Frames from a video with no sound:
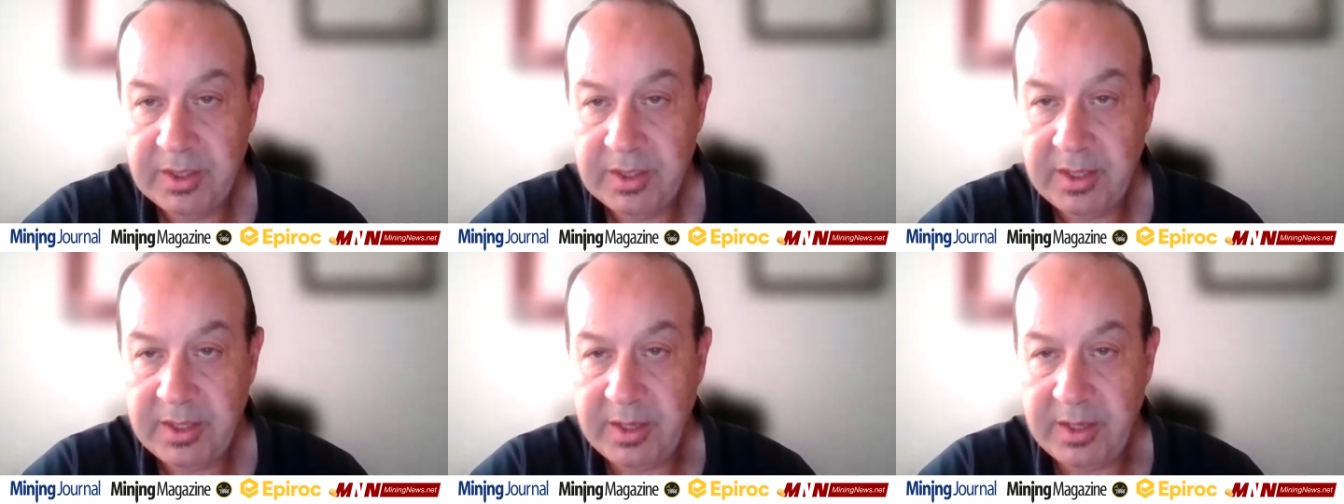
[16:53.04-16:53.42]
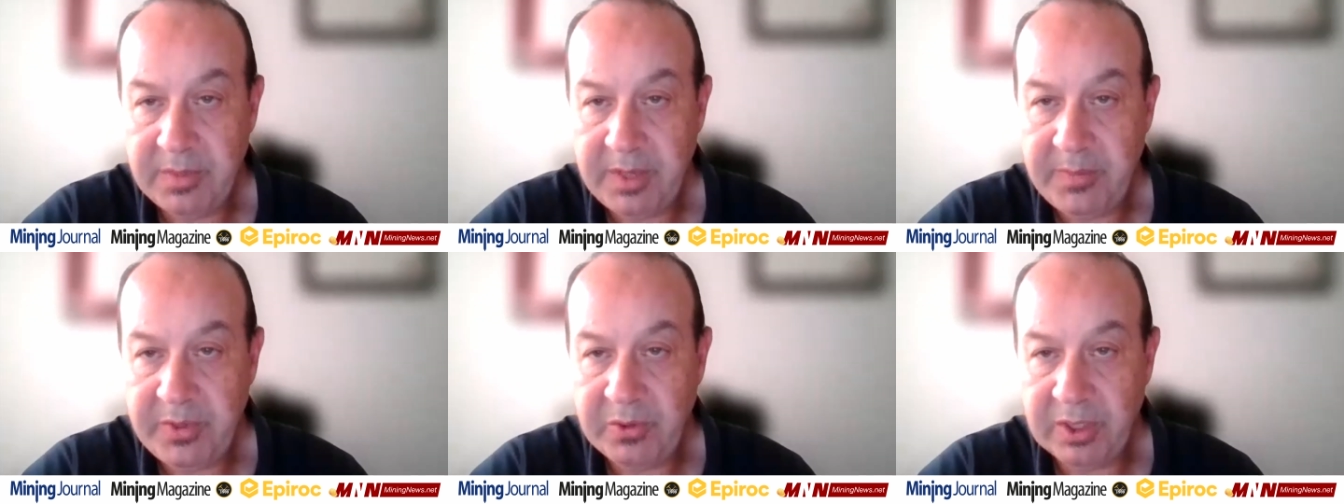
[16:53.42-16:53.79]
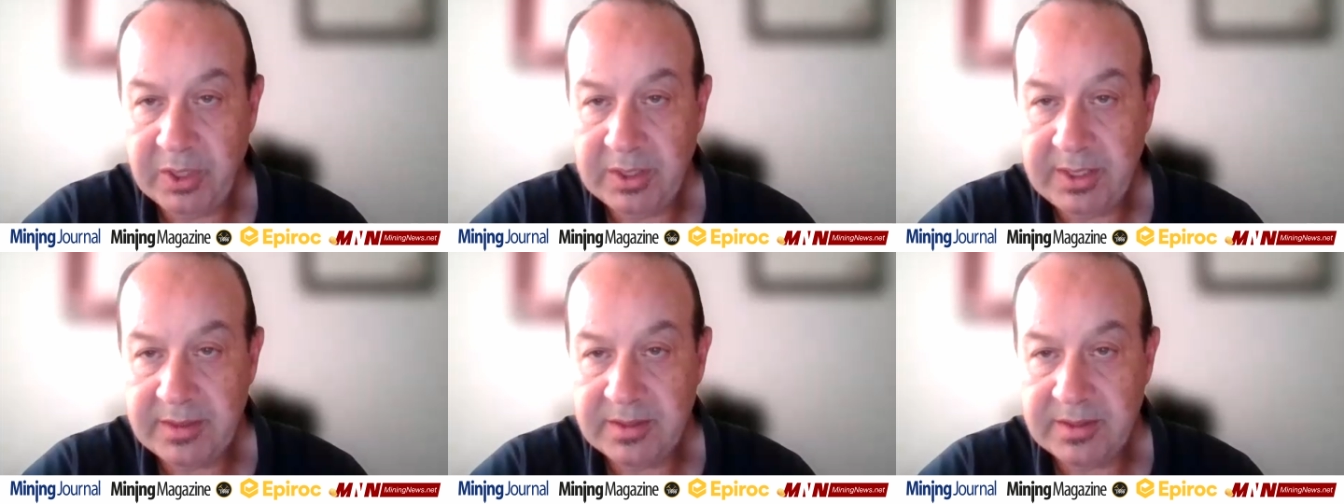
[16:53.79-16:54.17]
um,
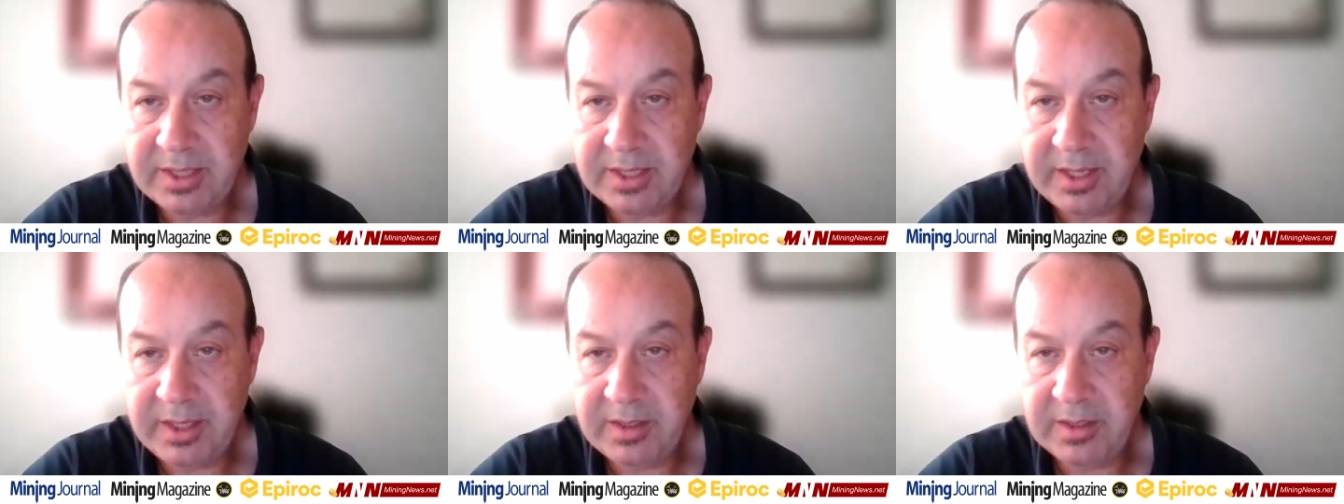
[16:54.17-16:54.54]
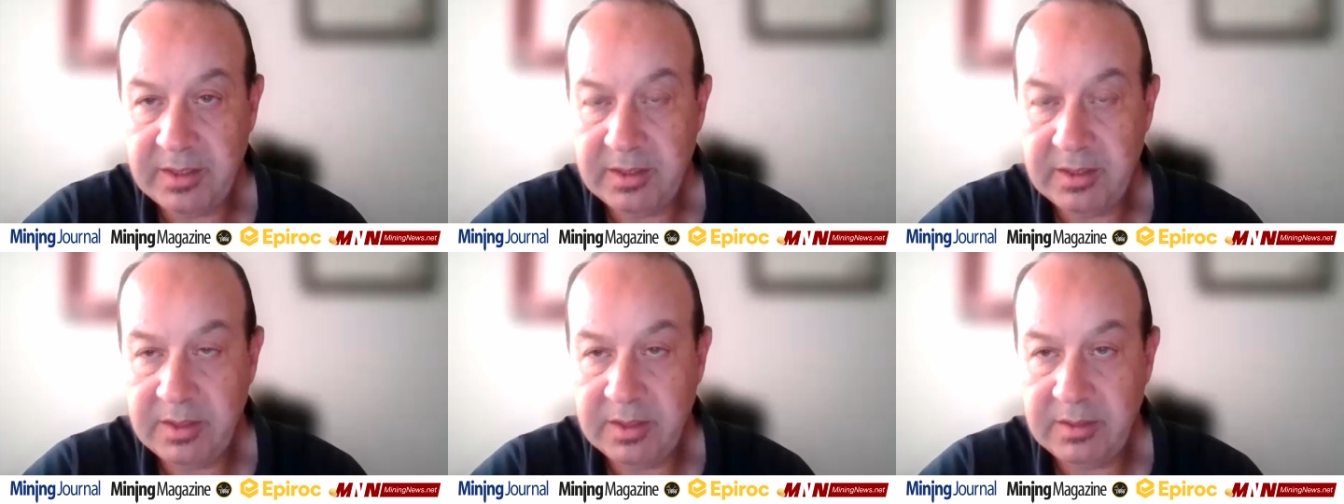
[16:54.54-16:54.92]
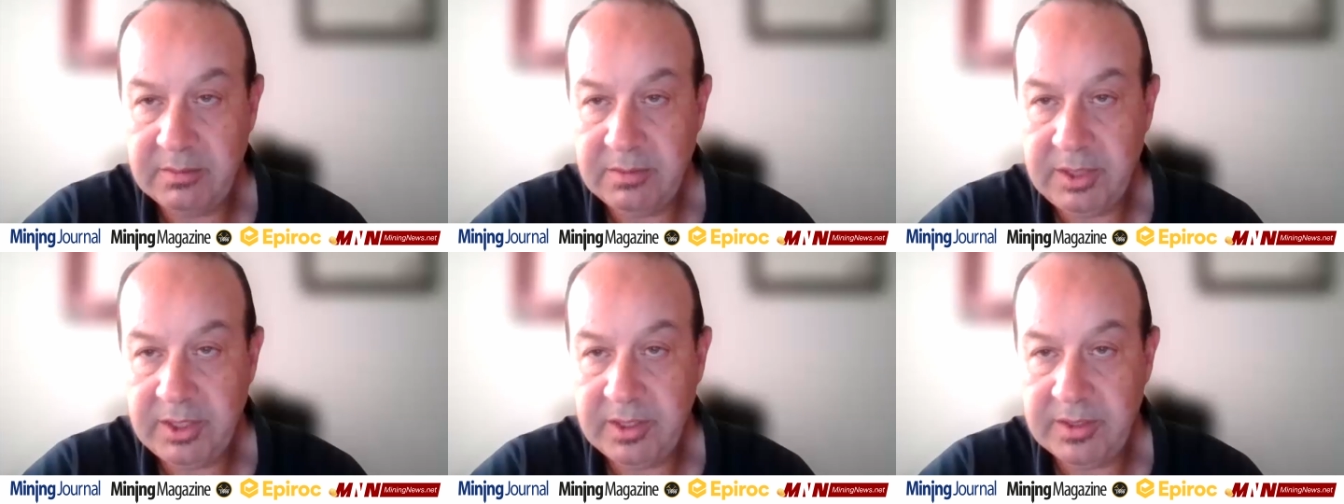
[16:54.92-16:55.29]
Epiroc does take uh, the
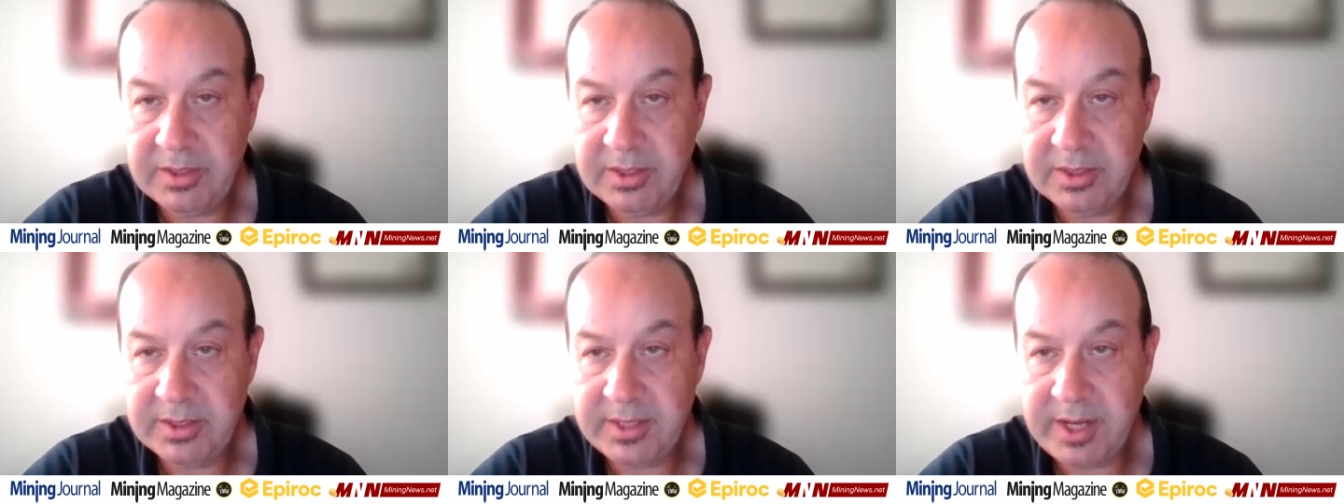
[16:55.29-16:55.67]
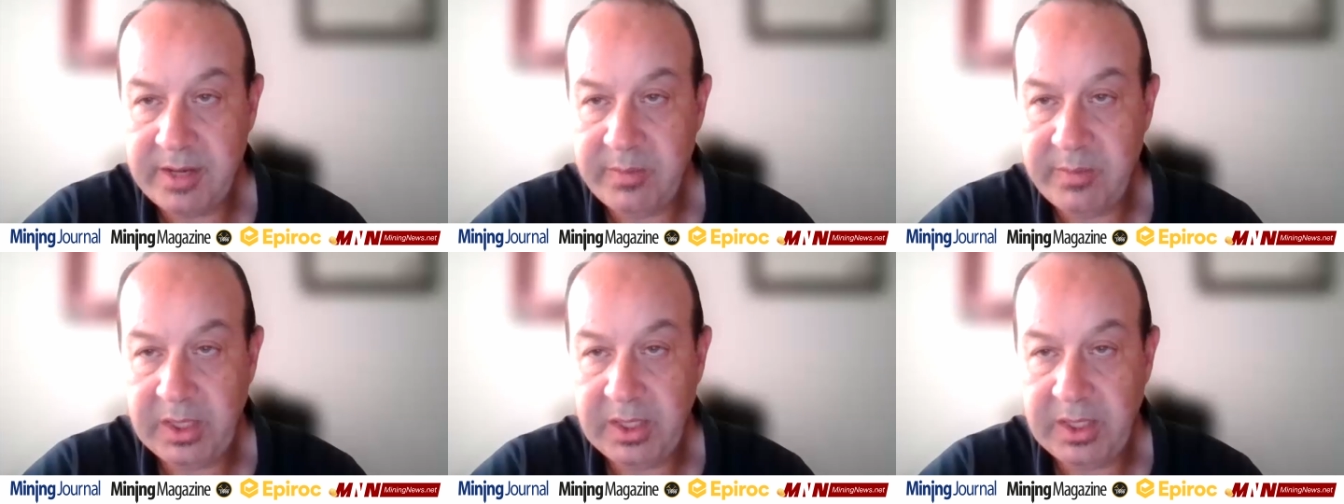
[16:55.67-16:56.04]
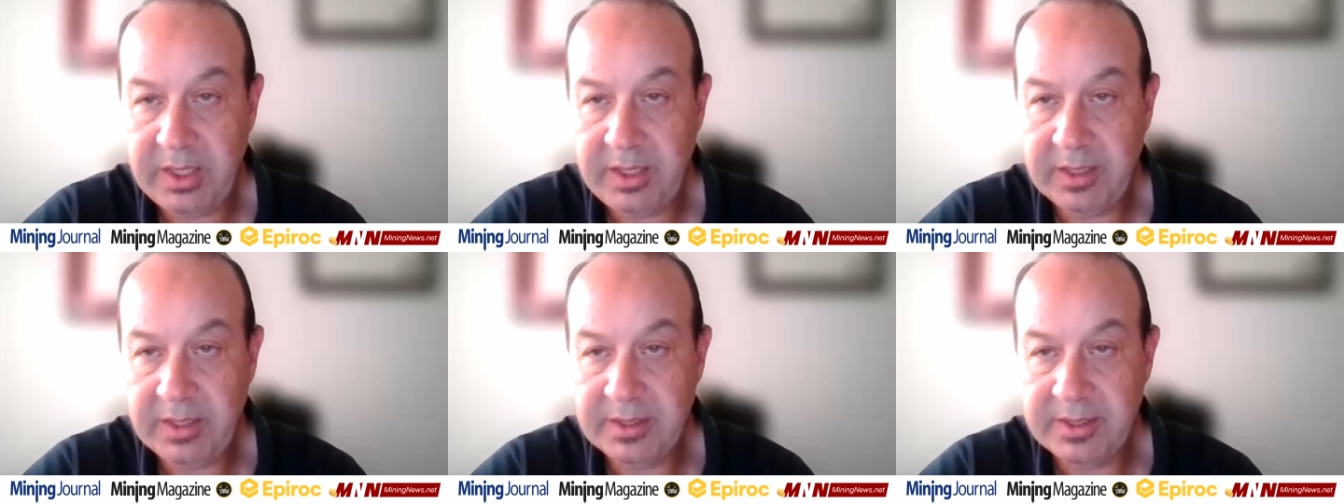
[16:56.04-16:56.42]
you know
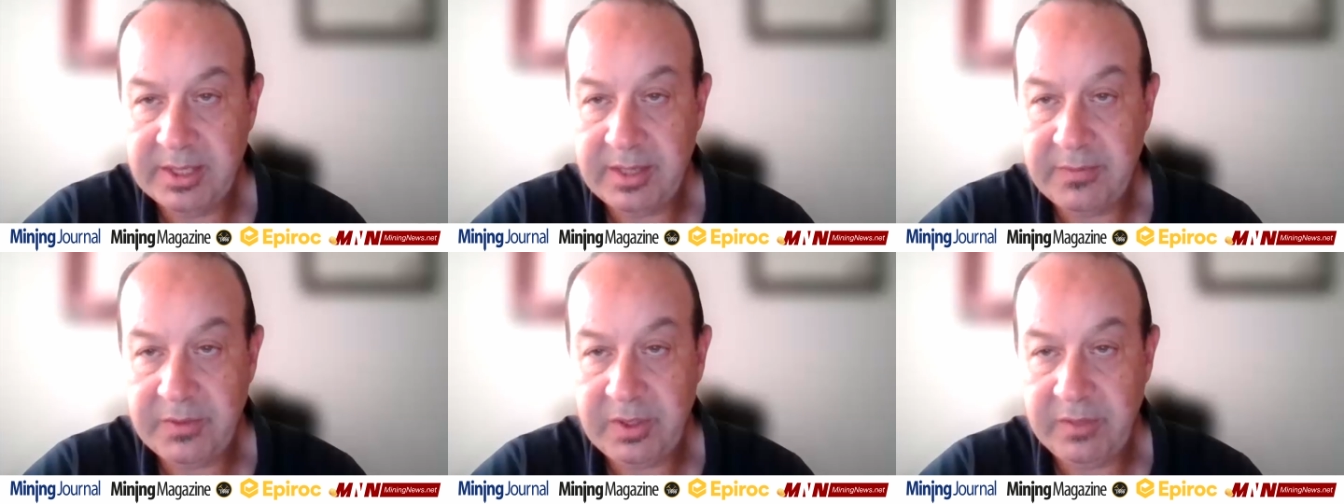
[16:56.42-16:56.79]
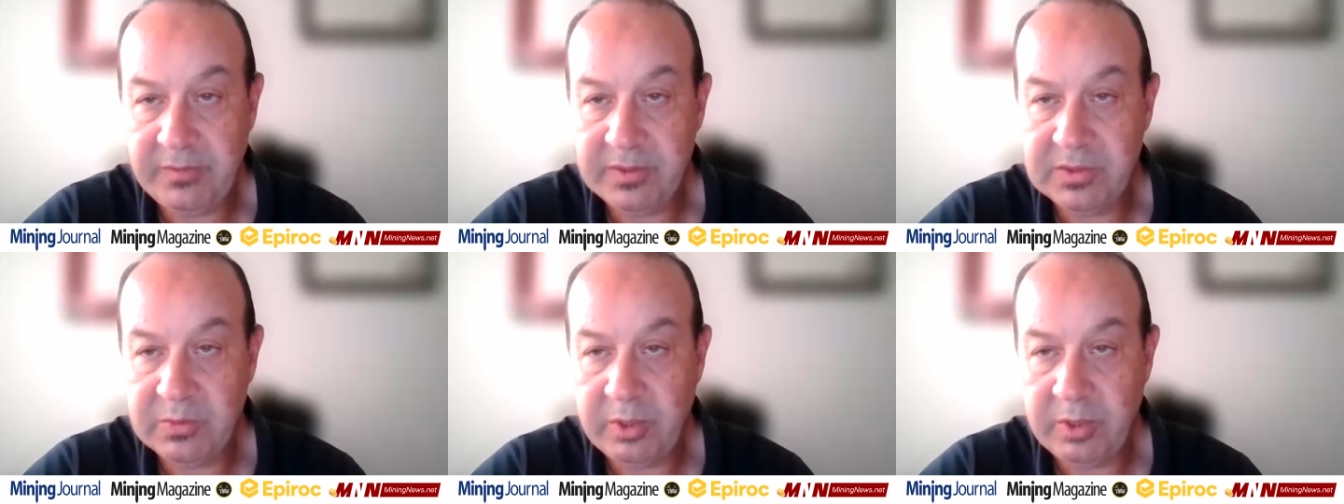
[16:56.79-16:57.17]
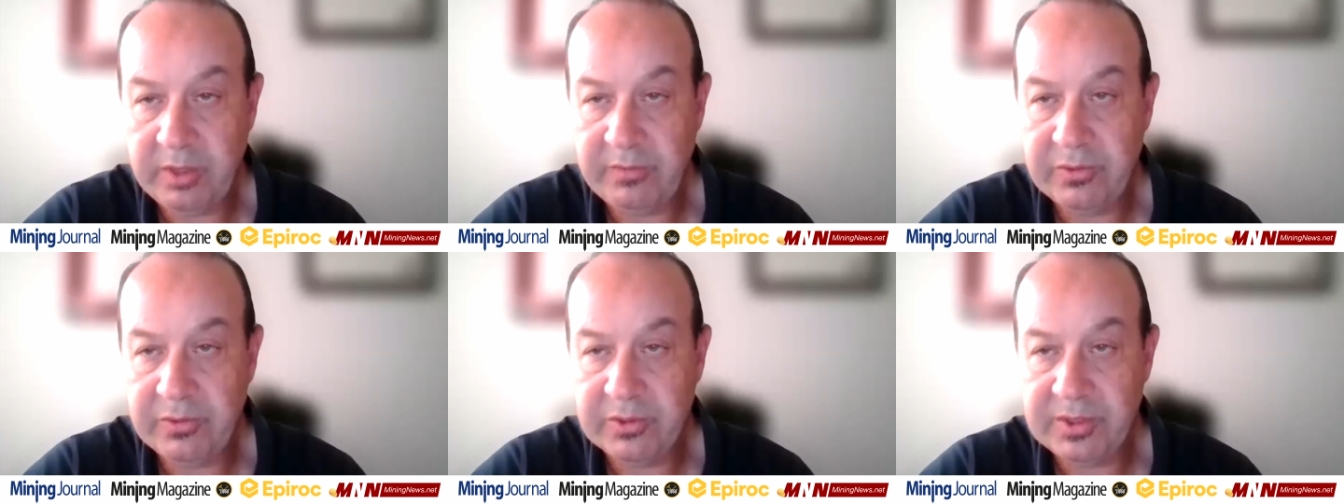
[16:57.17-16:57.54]
sustainability and safety of its
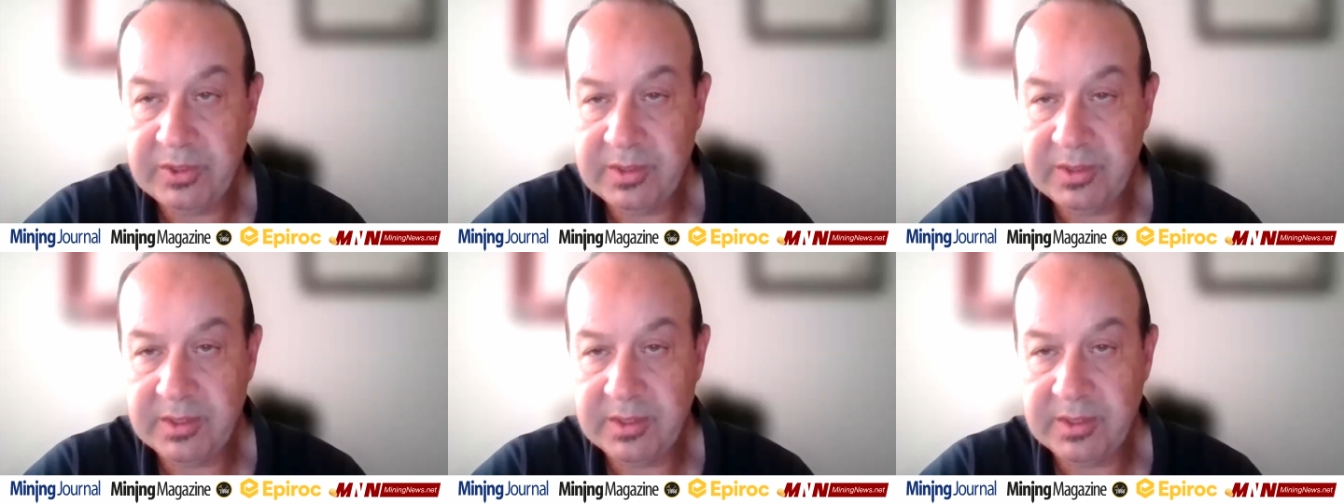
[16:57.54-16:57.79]
workforce as a,